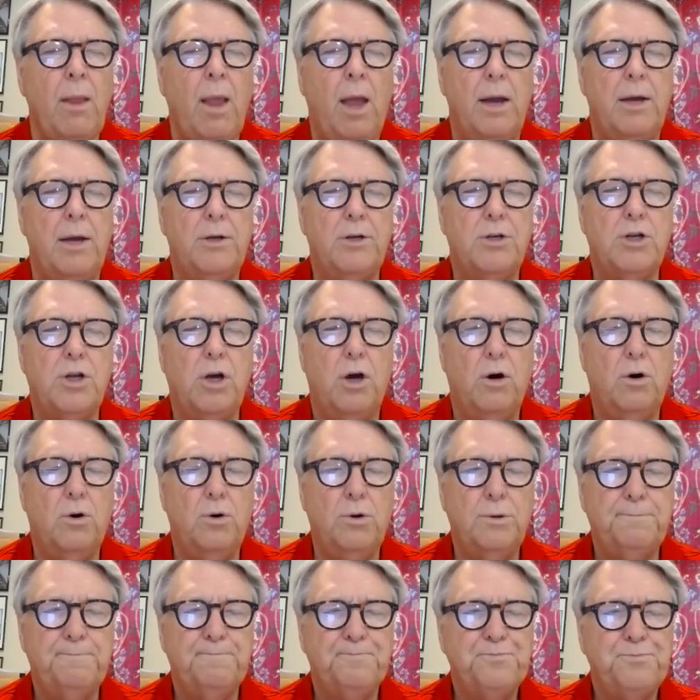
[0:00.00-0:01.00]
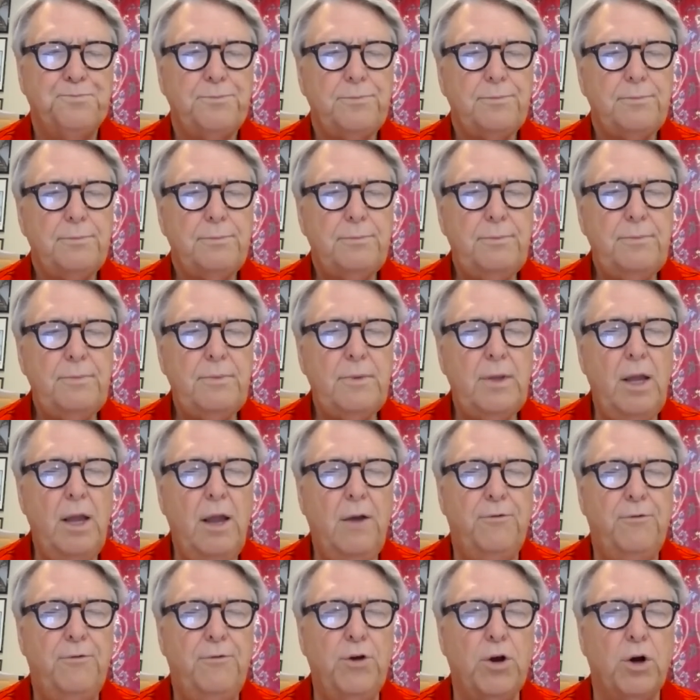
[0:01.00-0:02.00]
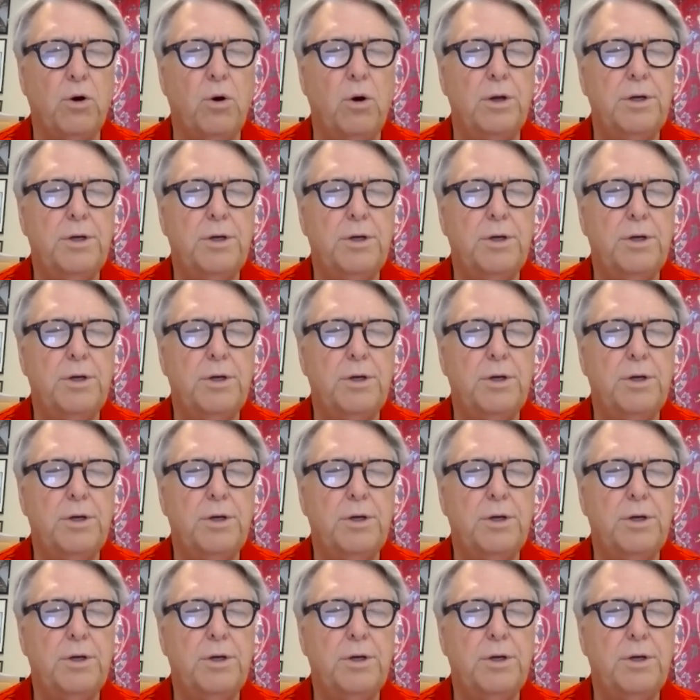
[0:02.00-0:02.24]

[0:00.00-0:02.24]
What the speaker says: And so if you're going